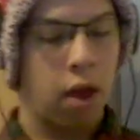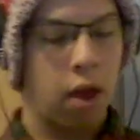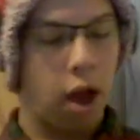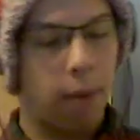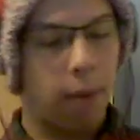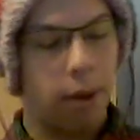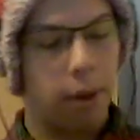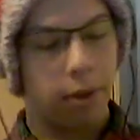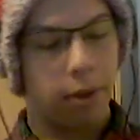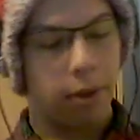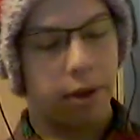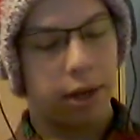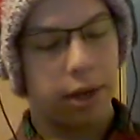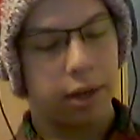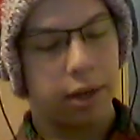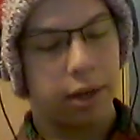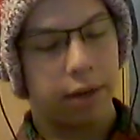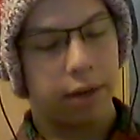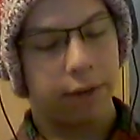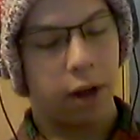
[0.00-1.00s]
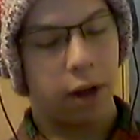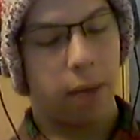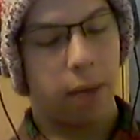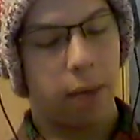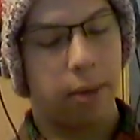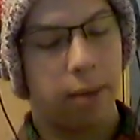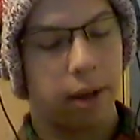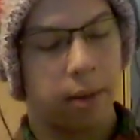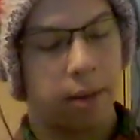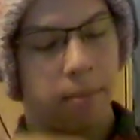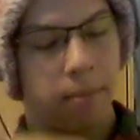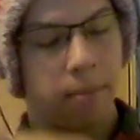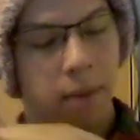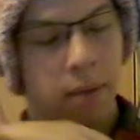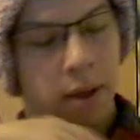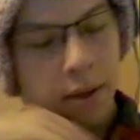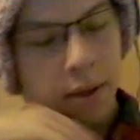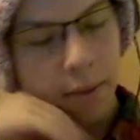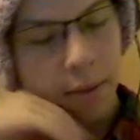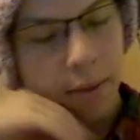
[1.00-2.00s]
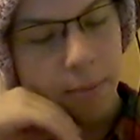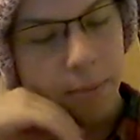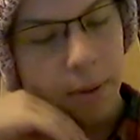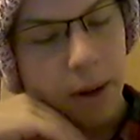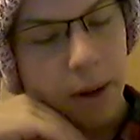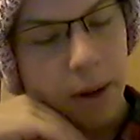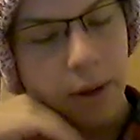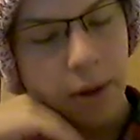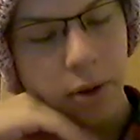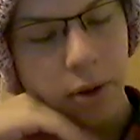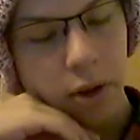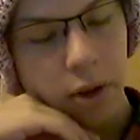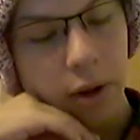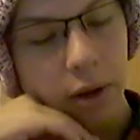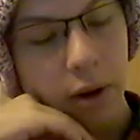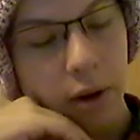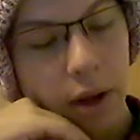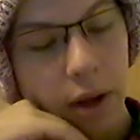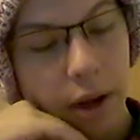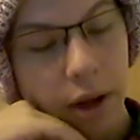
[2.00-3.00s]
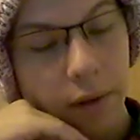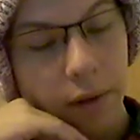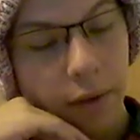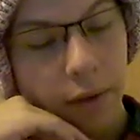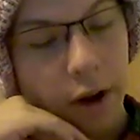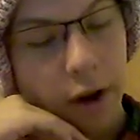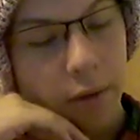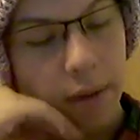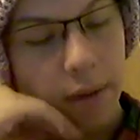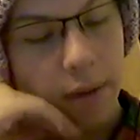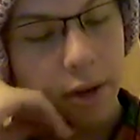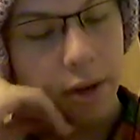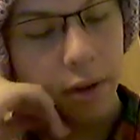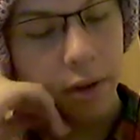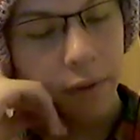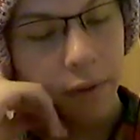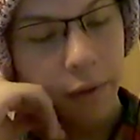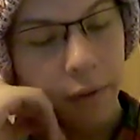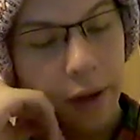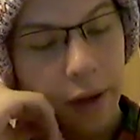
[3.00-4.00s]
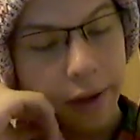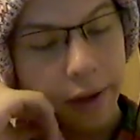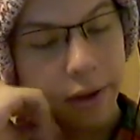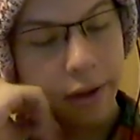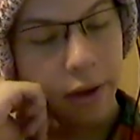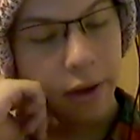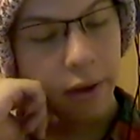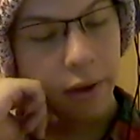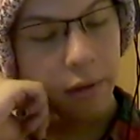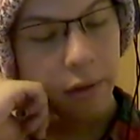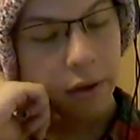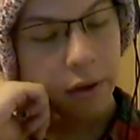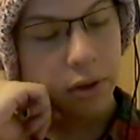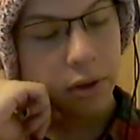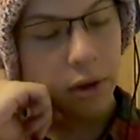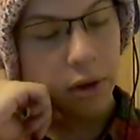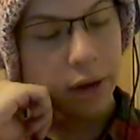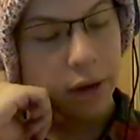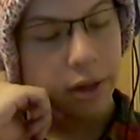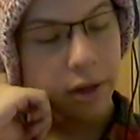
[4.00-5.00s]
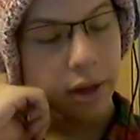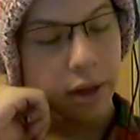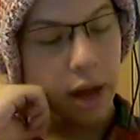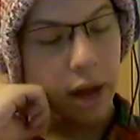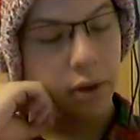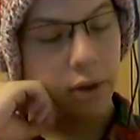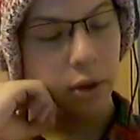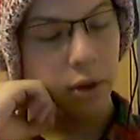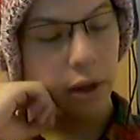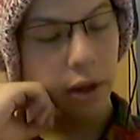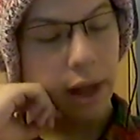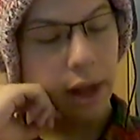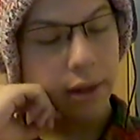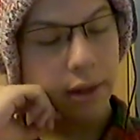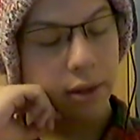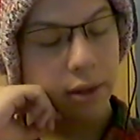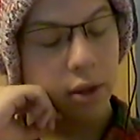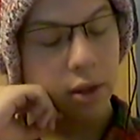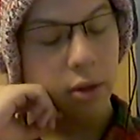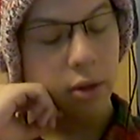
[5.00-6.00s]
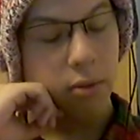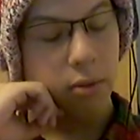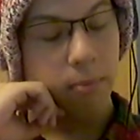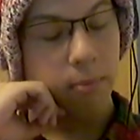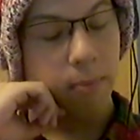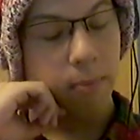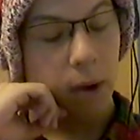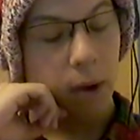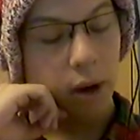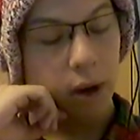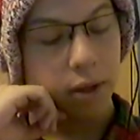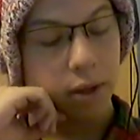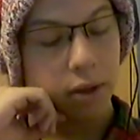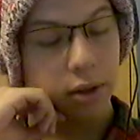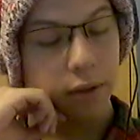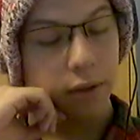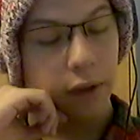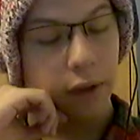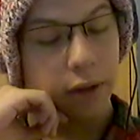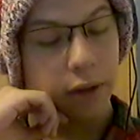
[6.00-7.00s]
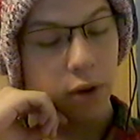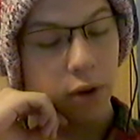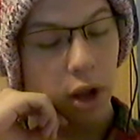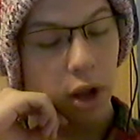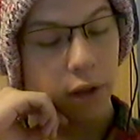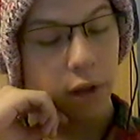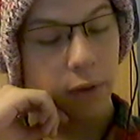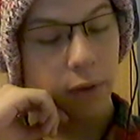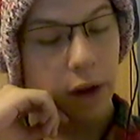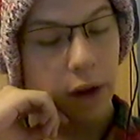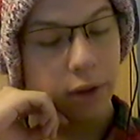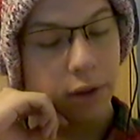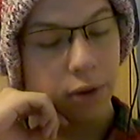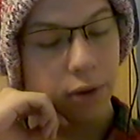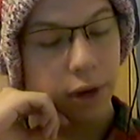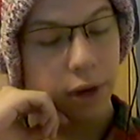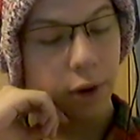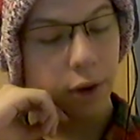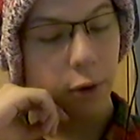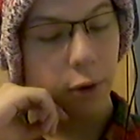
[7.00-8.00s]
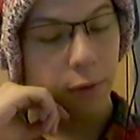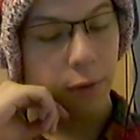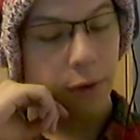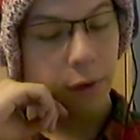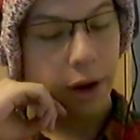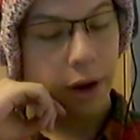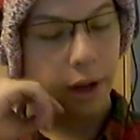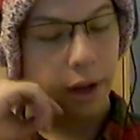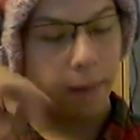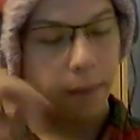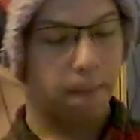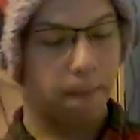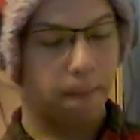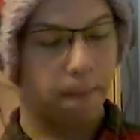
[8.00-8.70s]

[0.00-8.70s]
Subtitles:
About the tentative topic, the potential environmental effects of extracting natural gas through the process of hydraulic fracturing or fracking.